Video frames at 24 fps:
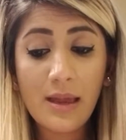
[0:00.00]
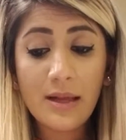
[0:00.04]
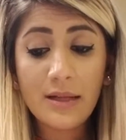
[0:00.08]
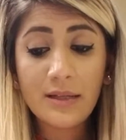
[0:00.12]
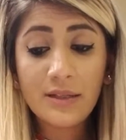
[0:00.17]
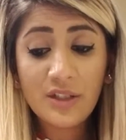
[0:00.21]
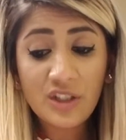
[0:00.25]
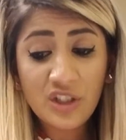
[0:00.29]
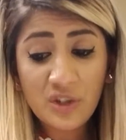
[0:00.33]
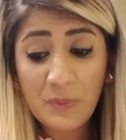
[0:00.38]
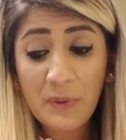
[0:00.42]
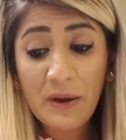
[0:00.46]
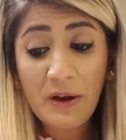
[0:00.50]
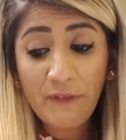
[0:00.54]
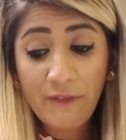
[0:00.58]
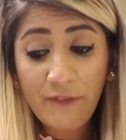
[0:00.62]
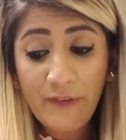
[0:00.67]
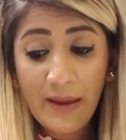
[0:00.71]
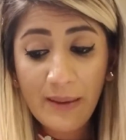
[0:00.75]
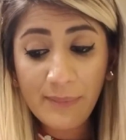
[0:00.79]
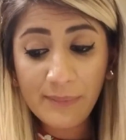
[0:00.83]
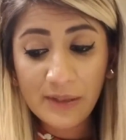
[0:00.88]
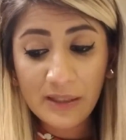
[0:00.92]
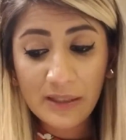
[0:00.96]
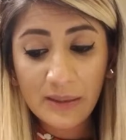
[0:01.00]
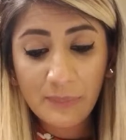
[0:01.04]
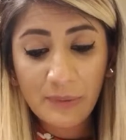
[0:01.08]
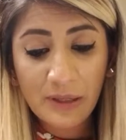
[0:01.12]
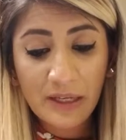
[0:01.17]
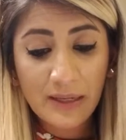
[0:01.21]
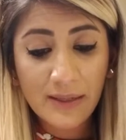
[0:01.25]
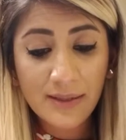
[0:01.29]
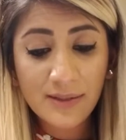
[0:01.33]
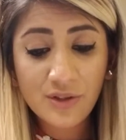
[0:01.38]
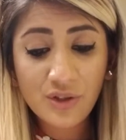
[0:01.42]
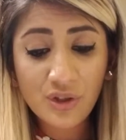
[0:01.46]
To spell family,
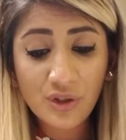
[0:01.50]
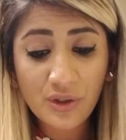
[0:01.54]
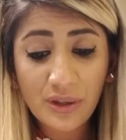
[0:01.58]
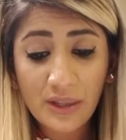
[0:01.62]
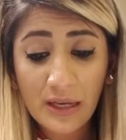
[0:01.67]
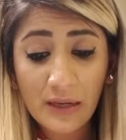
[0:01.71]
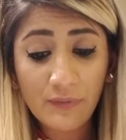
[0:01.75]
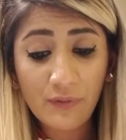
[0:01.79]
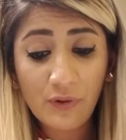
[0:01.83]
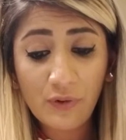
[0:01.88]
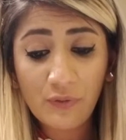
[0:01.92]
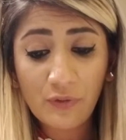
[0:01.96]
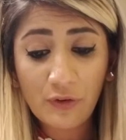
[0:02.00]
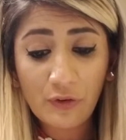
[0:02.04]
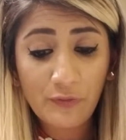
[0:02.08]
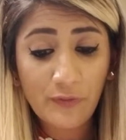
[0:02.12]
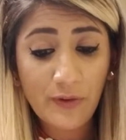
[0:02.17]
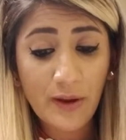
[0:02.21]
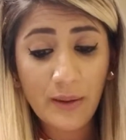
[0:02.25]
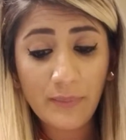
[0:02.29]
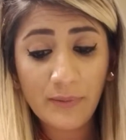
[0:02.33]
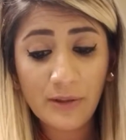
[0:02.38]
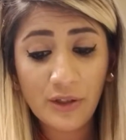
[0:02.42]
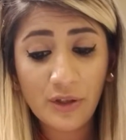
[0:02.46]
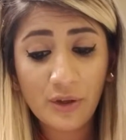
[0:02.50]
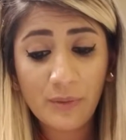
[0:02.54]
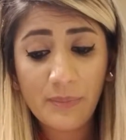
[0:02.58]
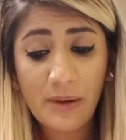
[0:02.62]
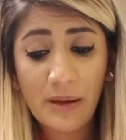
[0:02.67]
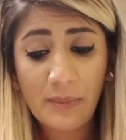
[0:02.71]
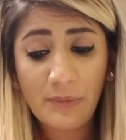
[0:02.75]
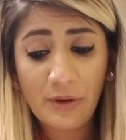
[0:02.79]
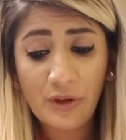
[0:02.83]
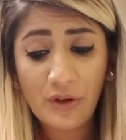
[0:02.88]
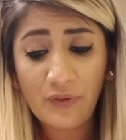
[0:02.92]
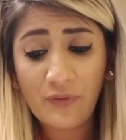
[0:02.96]
because you're thankful for family, or
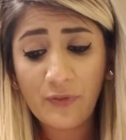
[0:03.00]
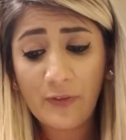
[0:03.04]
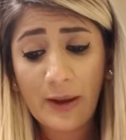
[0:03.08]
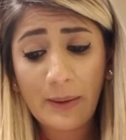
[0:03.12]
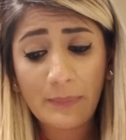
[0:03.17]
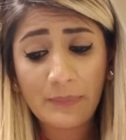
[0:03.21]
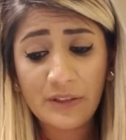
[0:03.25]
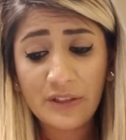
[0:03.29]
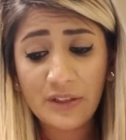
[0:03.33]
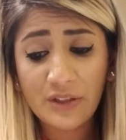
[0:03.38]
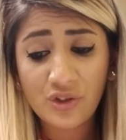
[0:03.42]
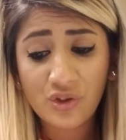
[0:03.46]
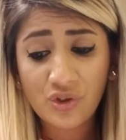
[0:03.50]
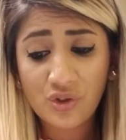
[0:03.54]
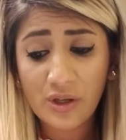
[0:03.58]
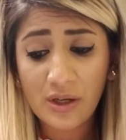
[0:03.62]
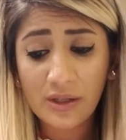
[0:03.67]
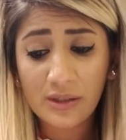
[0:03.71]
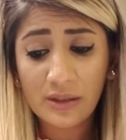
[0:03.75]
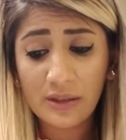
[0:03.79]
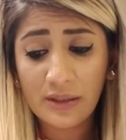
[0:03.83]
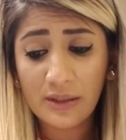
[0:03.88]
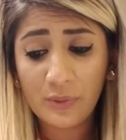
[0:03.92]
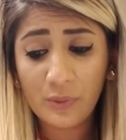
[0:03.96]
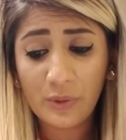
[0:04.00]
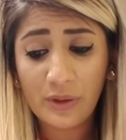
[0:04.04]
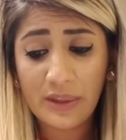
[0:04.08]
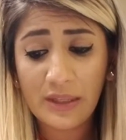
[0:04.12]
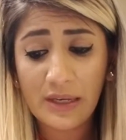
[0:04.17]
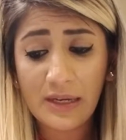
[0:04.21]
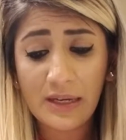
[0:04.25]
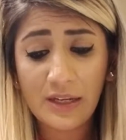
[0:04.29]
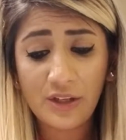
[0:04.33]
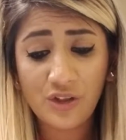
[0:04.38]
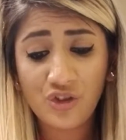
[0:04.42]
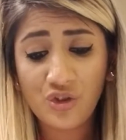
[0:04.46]
maybe your family is struggling with
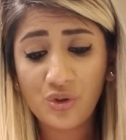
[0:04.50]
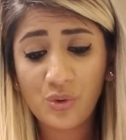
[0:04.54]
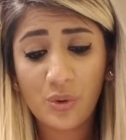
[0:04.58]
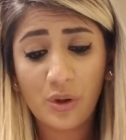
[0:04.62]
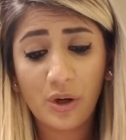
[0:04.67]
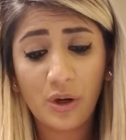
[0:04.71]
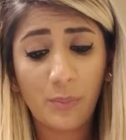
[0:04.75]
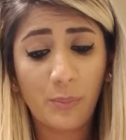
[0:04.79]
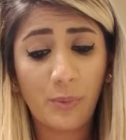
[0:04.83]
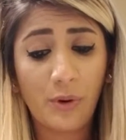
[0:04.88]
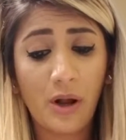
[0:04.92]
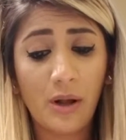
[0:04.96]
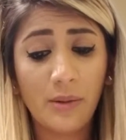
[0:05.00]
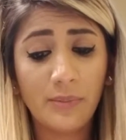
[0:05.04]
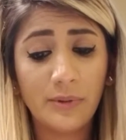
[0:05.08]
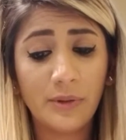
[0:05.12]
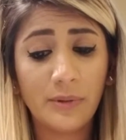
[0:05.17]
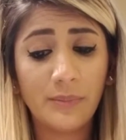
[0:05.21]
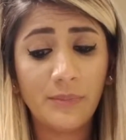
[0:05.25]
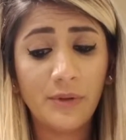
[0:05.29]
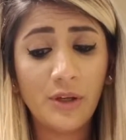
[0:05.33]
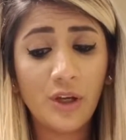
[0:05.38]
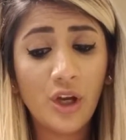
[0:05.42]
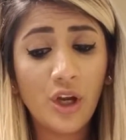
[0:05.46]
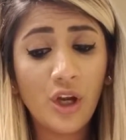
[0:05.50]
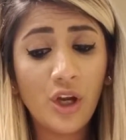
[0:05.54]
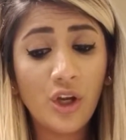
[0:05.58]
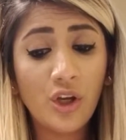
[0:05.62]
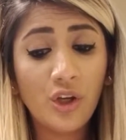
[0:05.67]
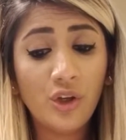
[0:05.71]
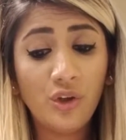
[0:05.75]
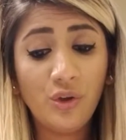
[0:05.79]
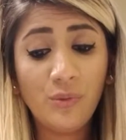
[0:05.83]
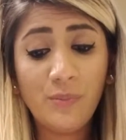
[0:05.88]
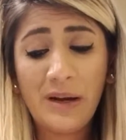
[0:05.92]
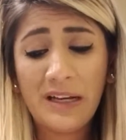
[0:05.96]
an issue or a problem.
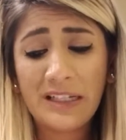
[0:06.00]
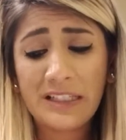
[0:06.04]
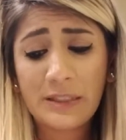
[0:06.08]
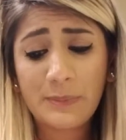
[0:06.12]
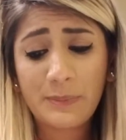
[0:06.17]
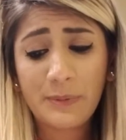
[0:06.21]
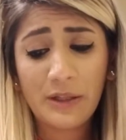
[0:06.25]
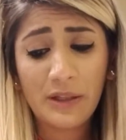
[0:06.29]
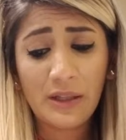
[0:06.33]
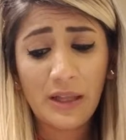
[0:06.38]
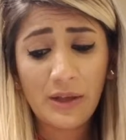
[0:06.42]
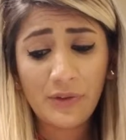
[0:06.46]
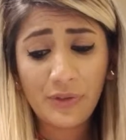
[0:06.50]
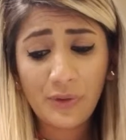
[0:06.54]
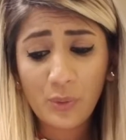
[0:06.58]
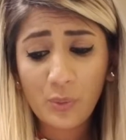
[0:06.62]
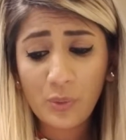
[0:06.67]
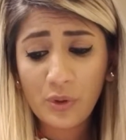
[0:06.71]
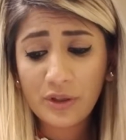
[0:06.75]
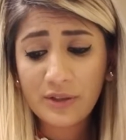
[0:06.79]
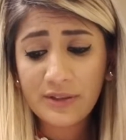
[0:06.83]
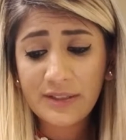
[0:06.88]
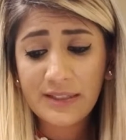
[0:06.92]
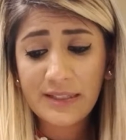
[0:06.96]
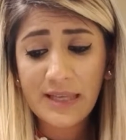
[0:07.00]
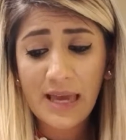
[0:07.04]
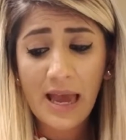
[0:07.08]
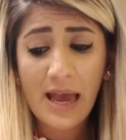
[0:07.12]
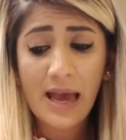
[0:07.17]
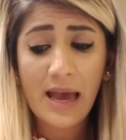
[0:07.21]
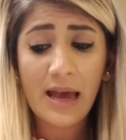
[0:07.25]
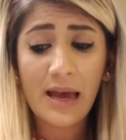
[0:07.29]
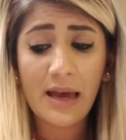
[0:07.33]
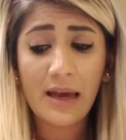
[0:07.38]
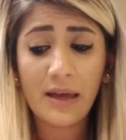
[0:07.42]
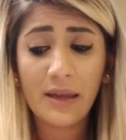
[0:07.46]
You might spell out the word
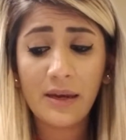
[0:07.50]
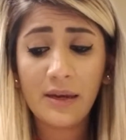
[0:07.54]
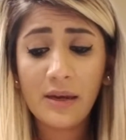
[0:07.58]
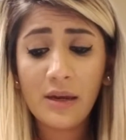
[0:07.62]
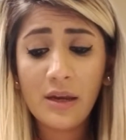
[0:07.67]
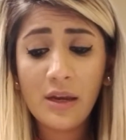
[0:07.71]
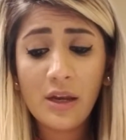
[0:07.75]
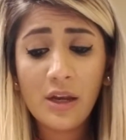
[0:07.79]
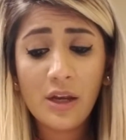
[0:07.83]
sad.